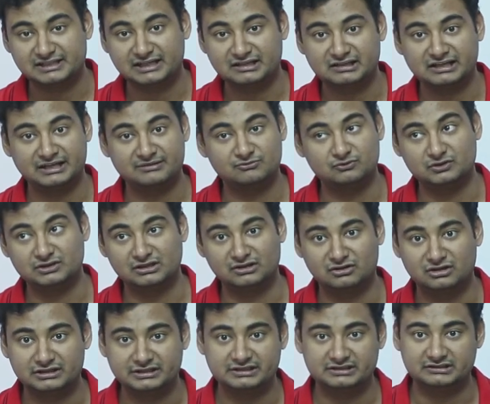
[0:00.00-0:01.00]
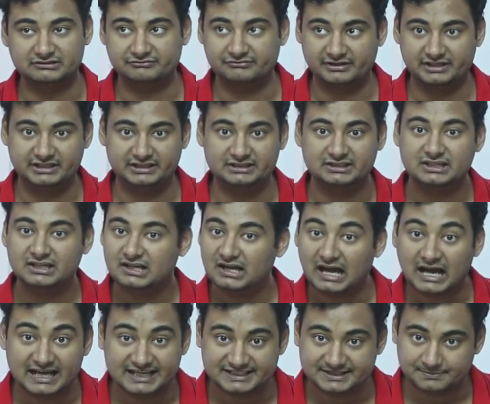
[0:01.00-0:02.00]
at that time were not uh, very
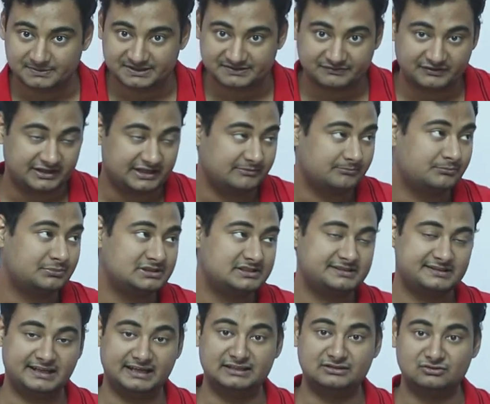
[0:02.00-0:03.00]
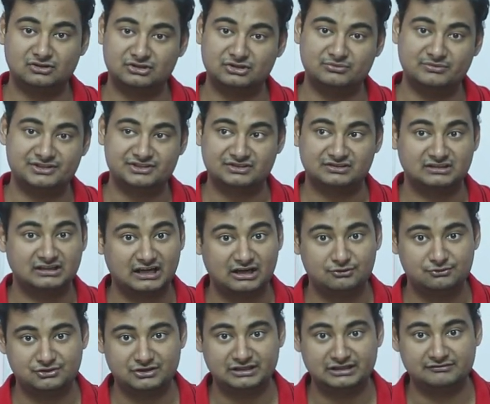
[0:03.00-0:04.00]
high specific impulse and not to mention
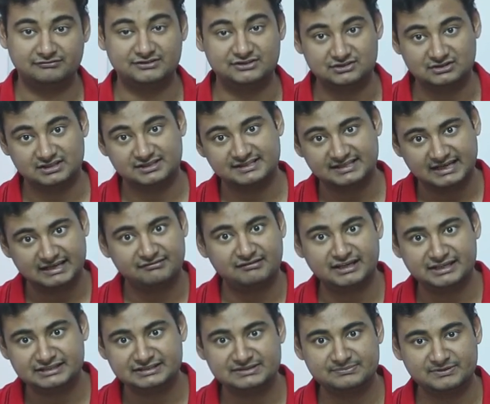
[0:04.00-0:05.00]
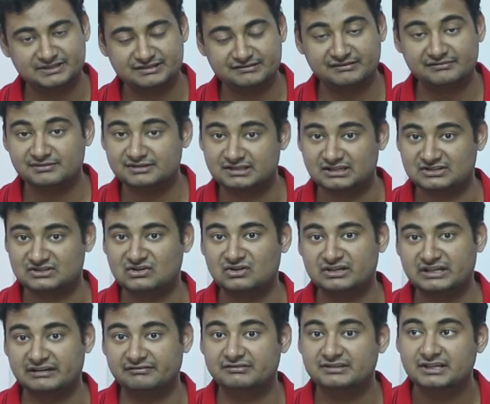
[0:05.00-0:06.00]
cryogenic, which does have high specific impulse, does
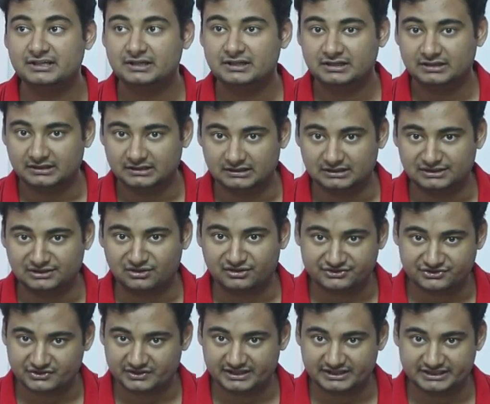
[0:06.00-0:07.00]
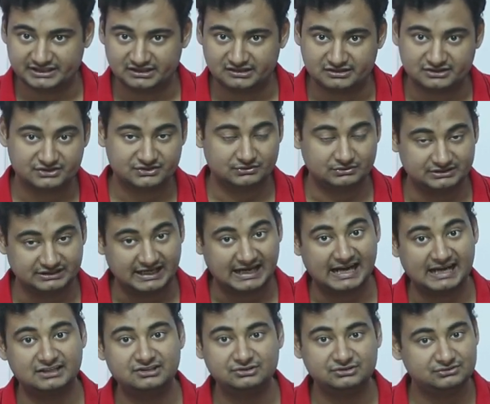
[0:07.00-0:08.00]
not have uh, launch ready alert. So they
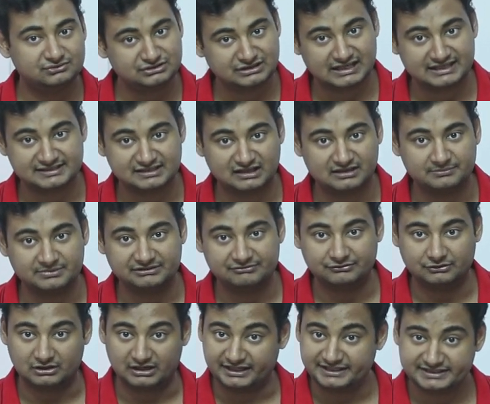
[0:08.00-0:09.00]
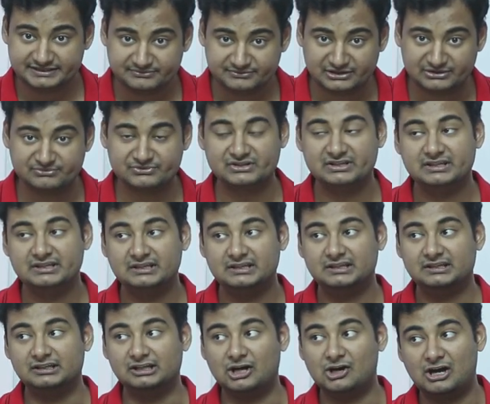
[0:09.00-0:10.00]
had to use SRB for ICBMs.
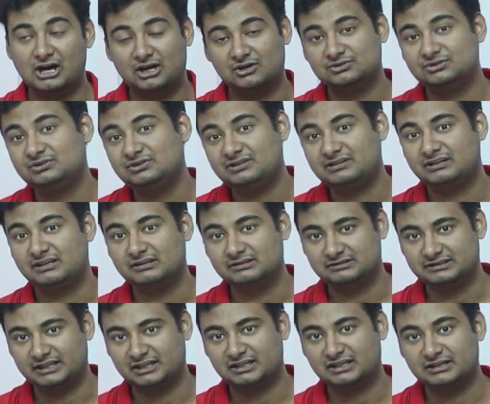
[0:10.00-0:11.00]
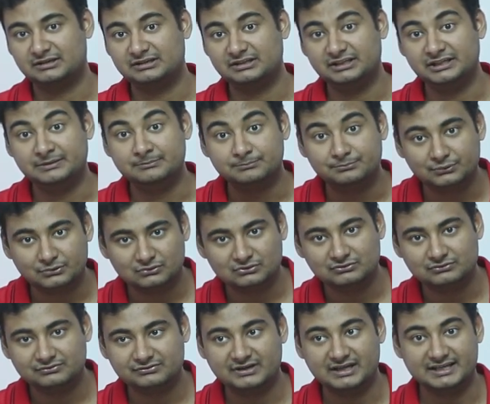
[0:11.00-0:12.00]
Now how do they gonna
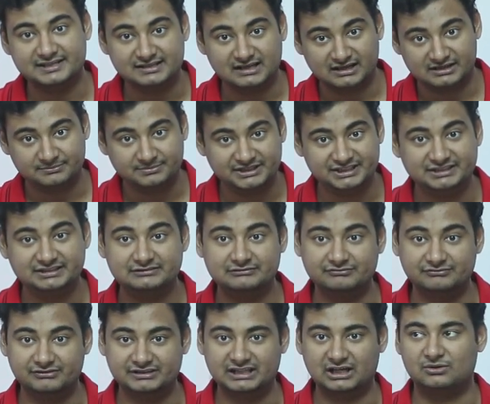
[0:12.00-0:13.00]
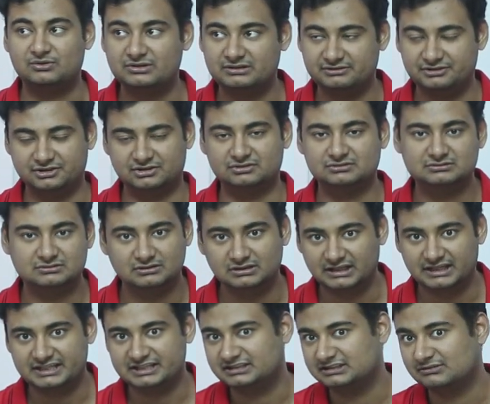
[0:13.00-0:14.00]
improve SRB without you know
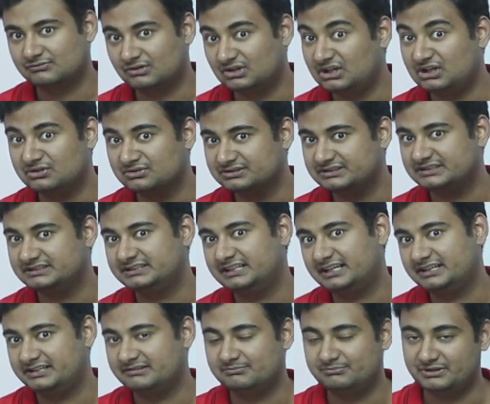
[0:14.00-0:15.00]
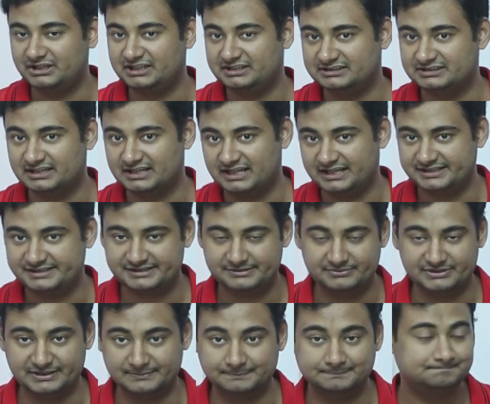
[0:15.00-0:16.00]
letting the world know that they are building the
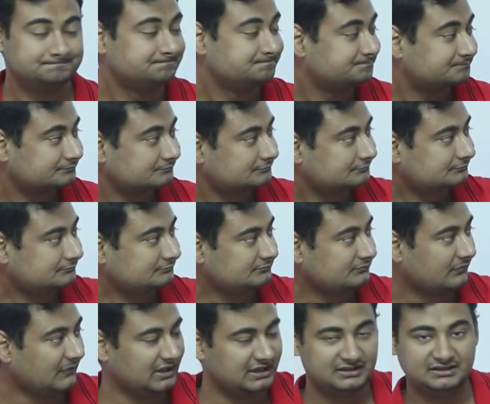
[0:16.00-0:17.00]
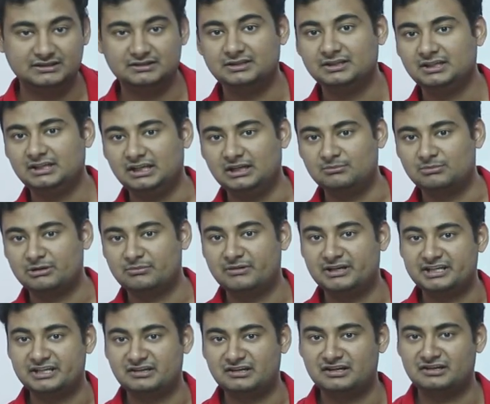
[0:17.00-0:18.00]
ICBM?
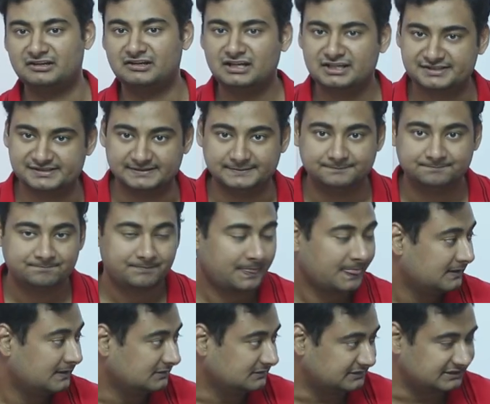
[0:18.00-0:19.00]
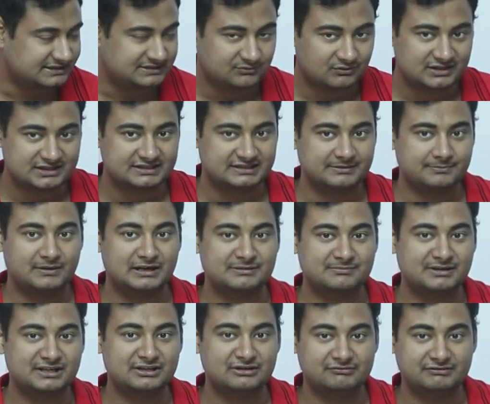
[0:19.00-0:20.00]
Implemented in NASA. This was
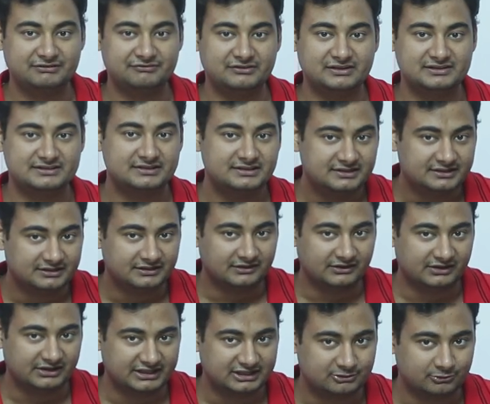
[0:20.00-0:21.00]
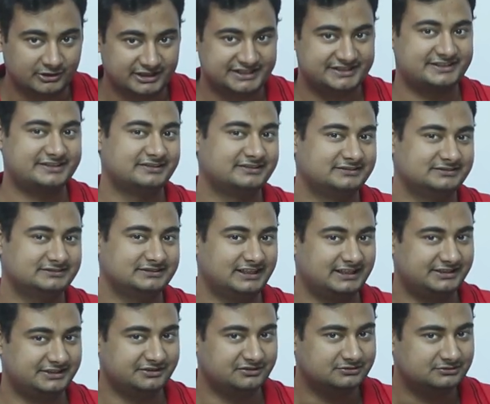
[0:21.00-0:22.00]
Department of Defense request
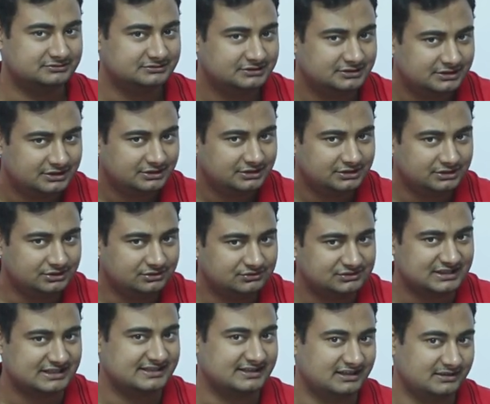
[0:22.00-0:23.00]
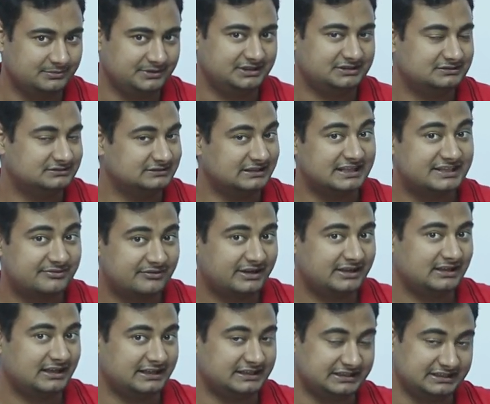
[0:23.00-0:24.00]
that you know use SRB. That's
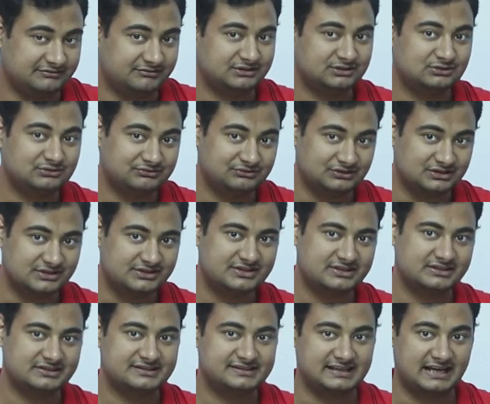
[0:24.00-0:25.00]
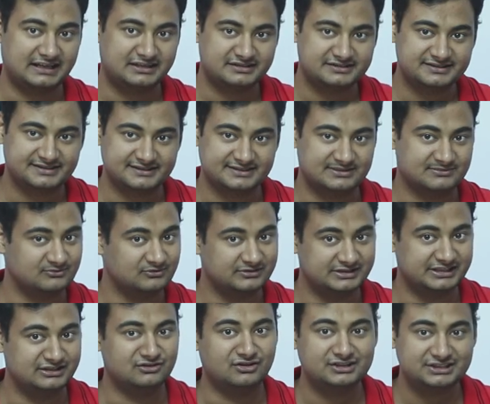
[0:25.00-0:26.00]
why like even though first Saturn system
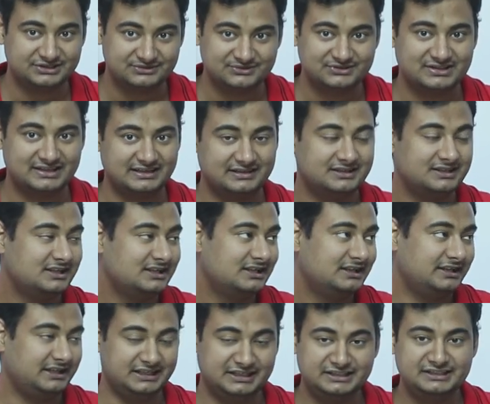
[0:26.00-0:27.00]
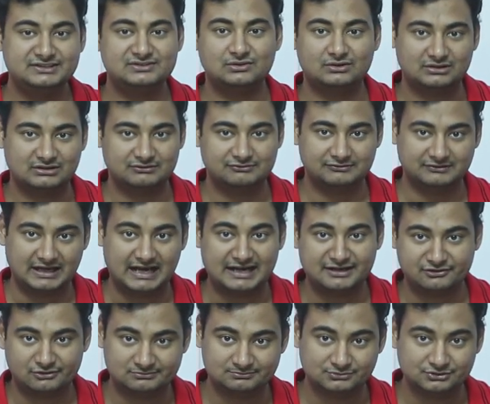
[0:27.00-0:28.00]
did not use any sort of
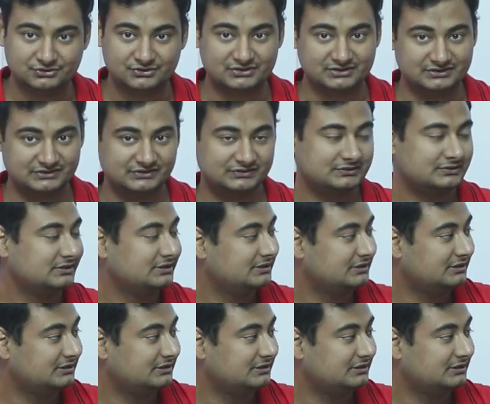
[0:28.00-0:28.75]
add-on boosters,